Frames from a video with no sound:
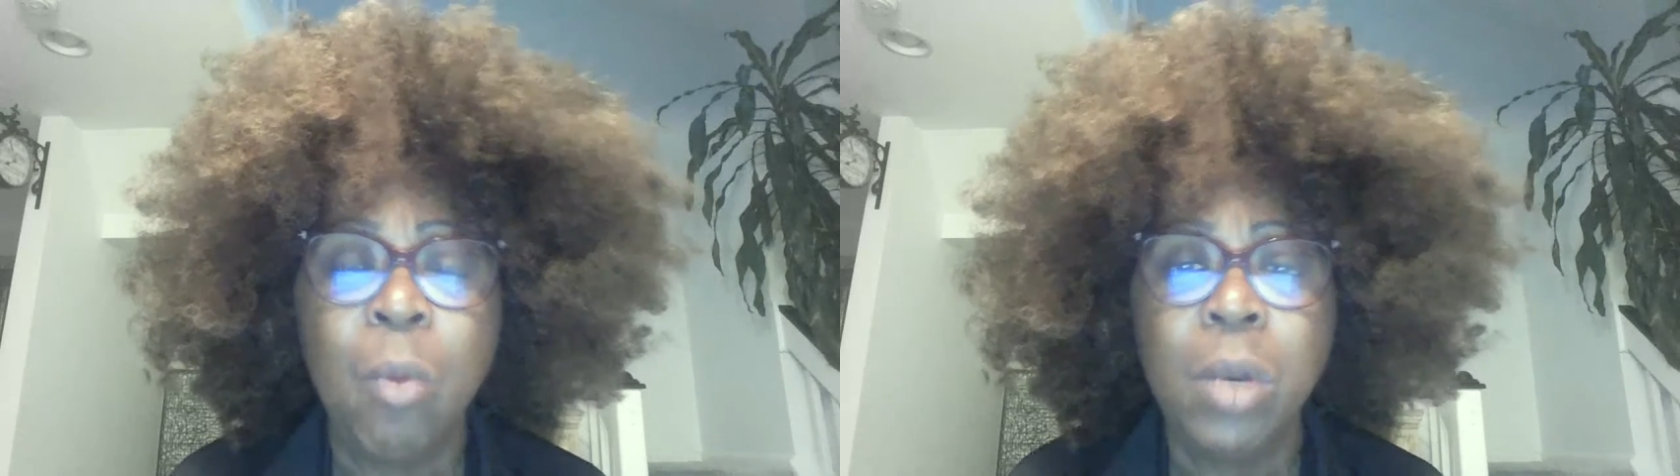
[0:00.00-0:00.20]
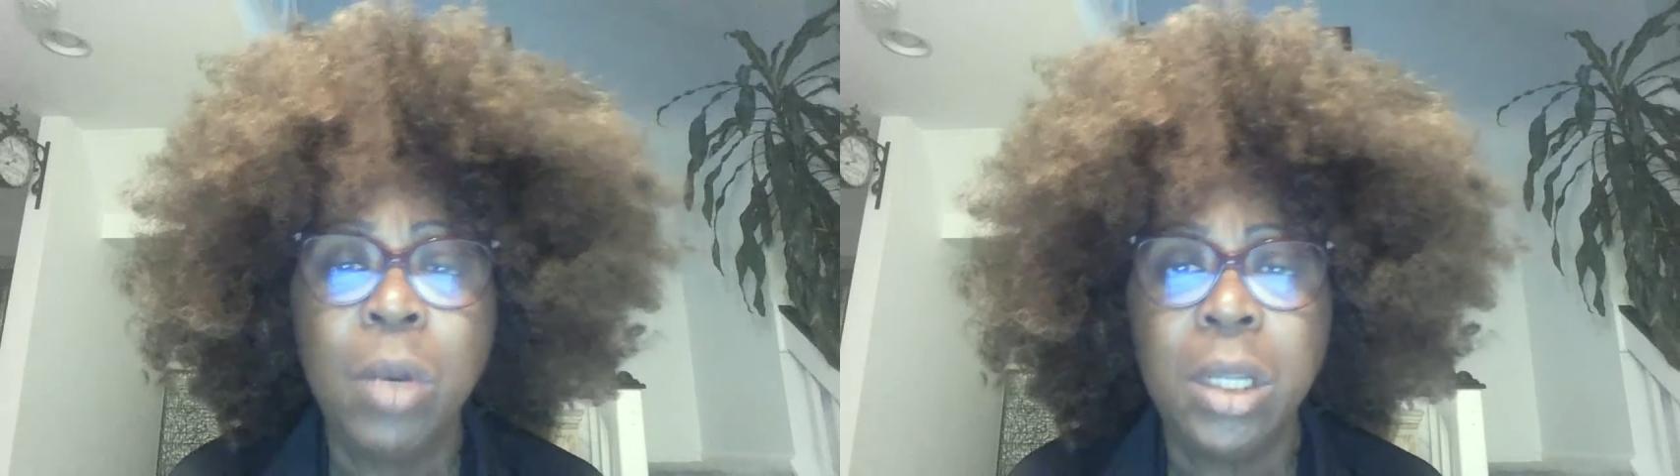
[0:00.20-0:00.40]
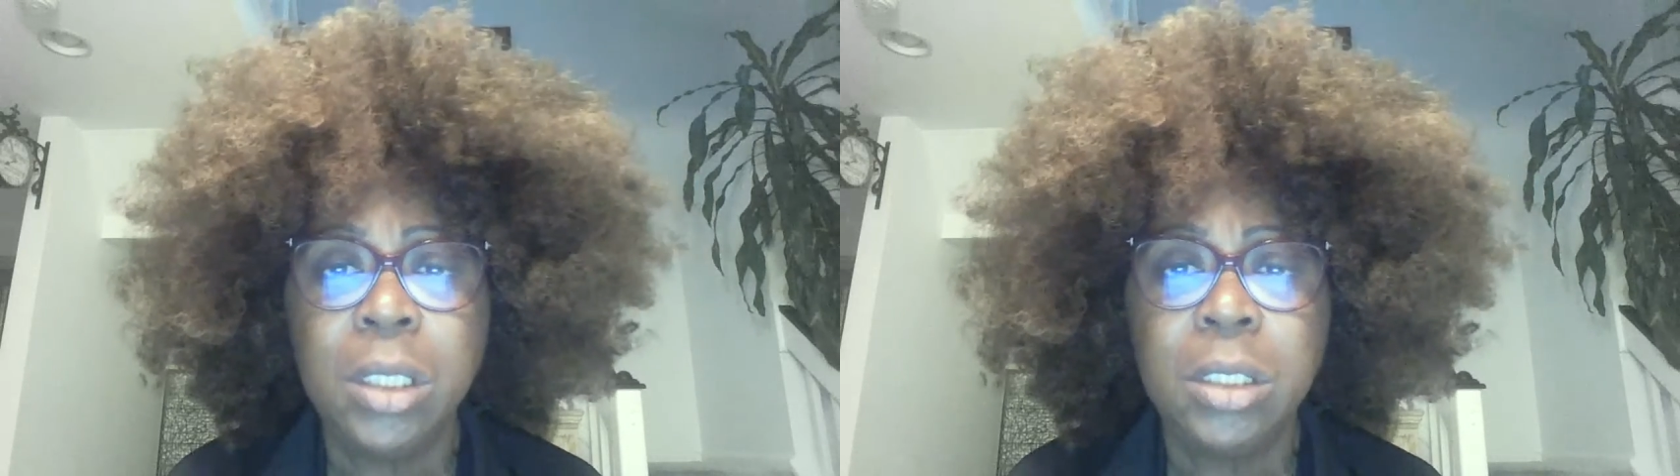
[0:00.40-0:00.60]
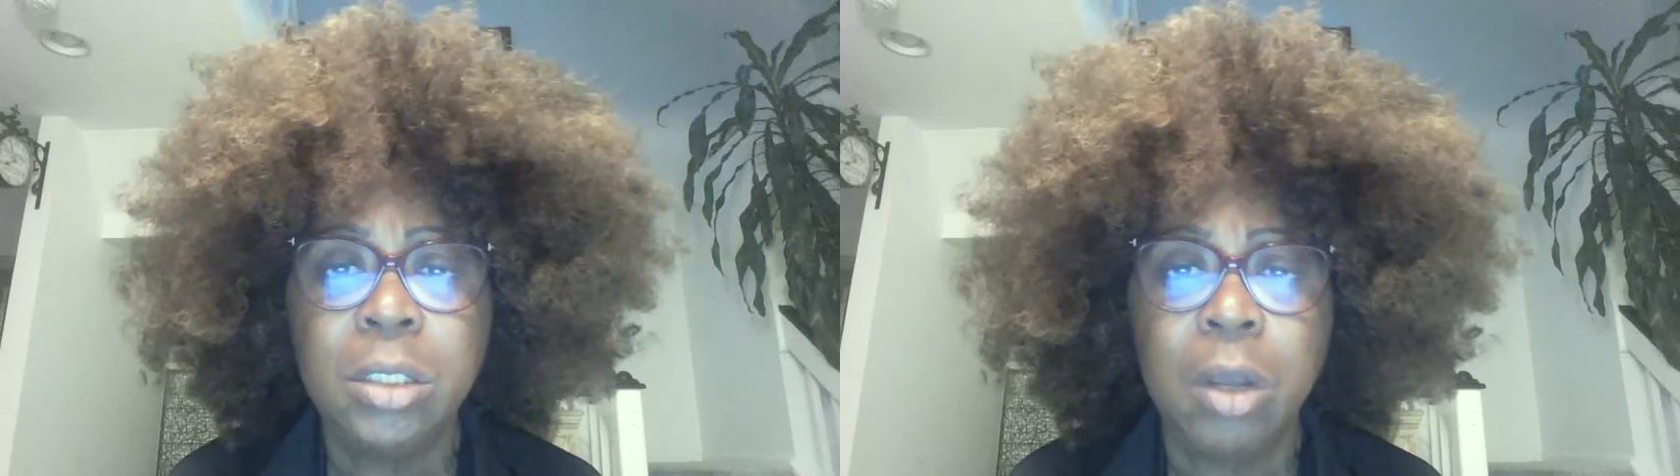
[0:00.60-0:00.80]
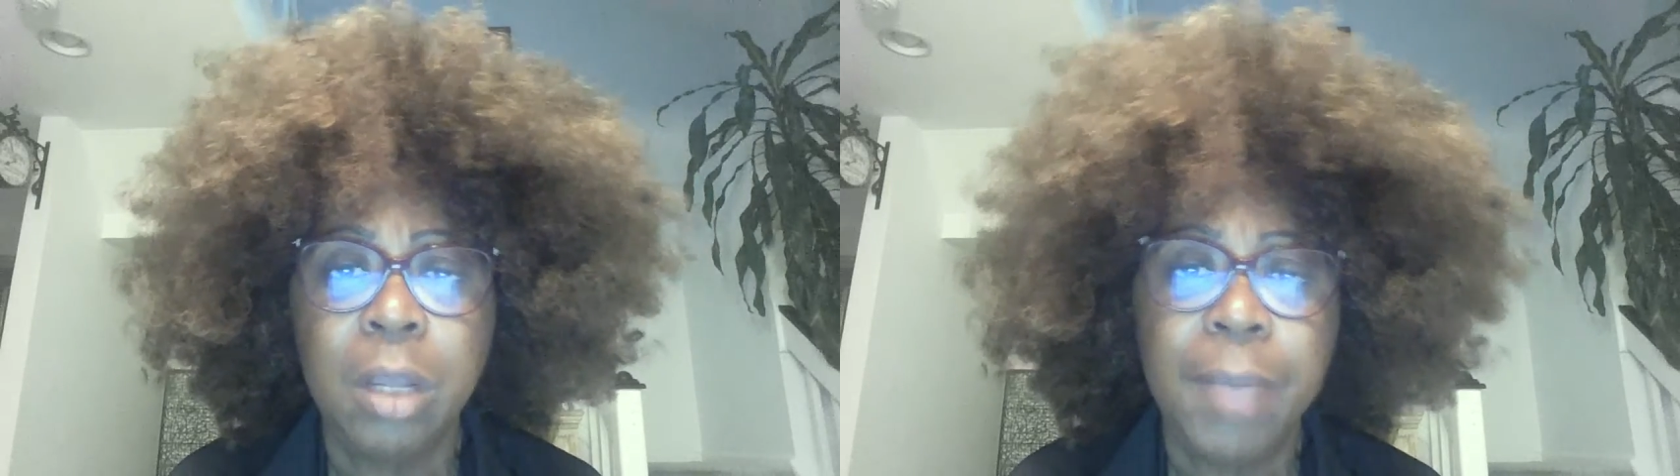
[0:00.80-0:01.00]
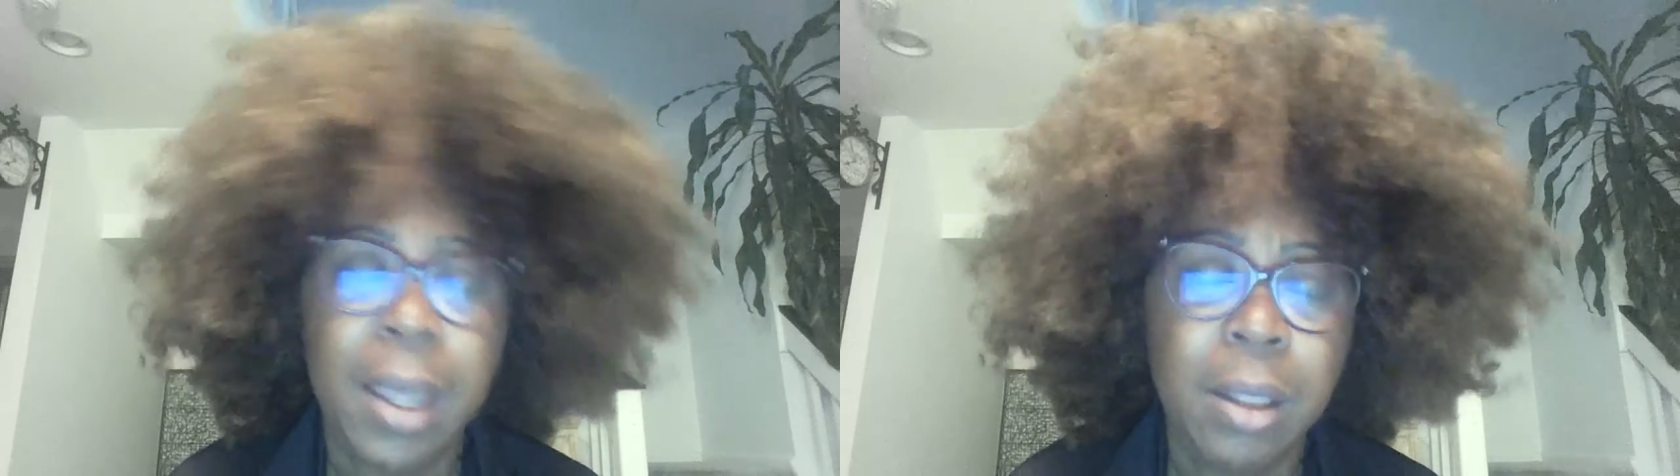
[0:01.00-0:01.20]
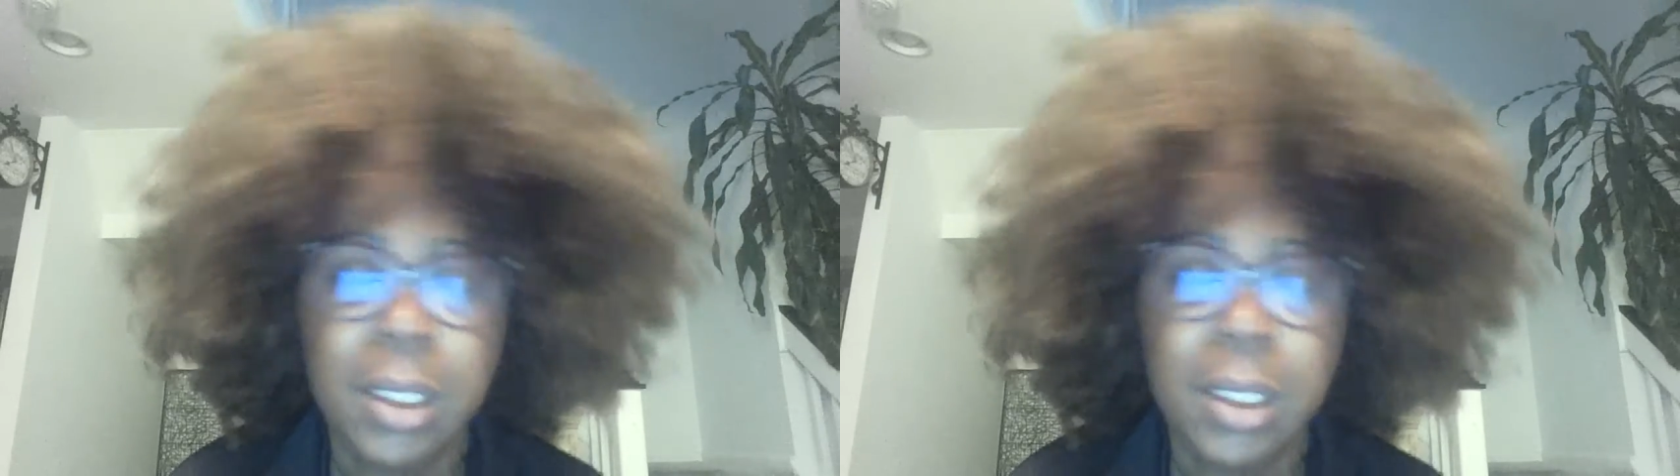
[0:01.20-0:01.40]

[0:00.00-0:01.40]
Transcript: want to talk about